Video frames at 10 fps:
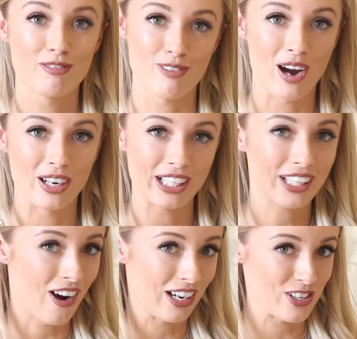very
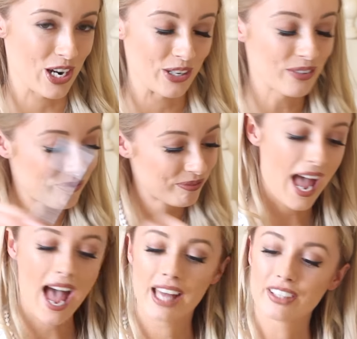Kylie Jenner,
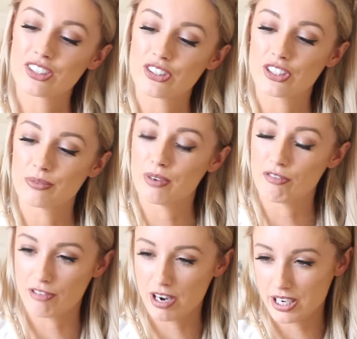and some
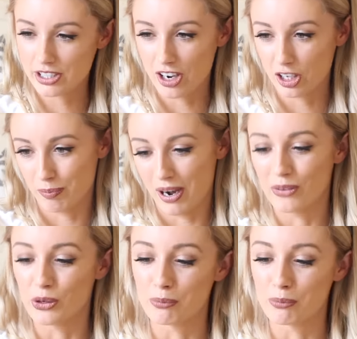very dark brown,